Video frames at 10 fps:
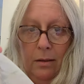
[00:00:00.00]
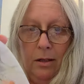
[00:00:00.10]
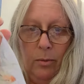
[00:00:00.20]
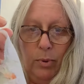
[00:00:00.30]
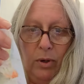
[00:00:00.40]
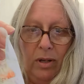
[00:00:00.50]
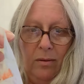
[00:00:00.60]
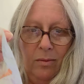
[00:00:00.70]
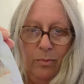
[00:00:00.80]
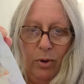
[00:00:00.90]
that are
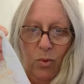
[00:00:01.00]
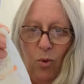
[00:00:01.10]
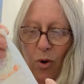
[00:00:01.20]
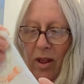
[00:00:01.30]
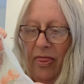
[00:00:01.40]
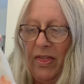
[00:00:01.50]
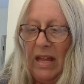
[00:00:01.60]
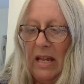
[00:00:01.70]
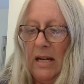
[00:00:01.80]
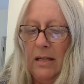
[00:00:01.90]
pretty worn and
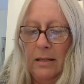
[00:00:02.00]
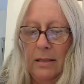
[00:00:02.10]
thin.